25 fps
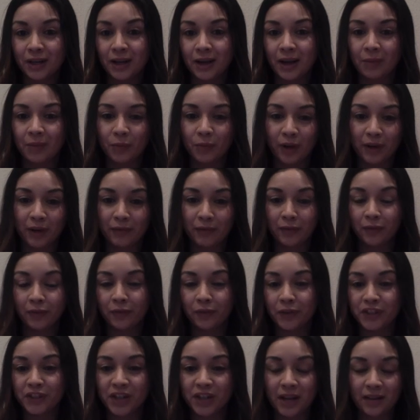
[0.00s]
I'm grateful for
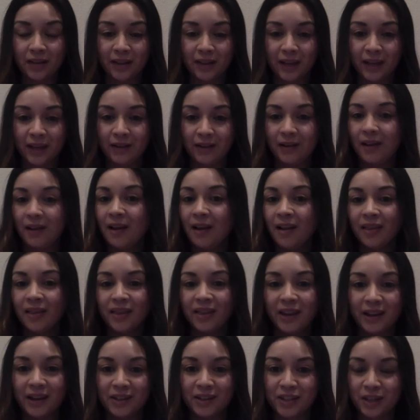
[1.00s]
Shaylin
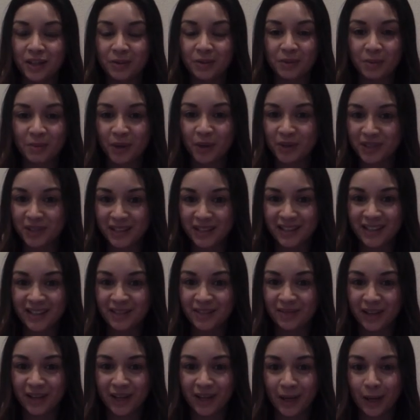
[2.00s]
that she was posting these
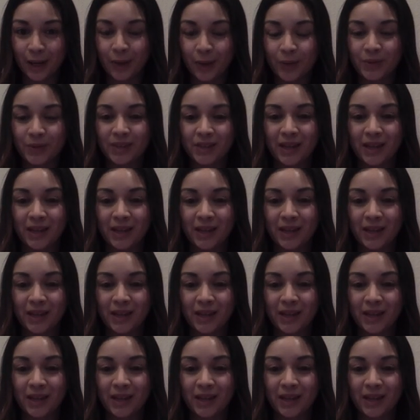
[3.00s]
videos,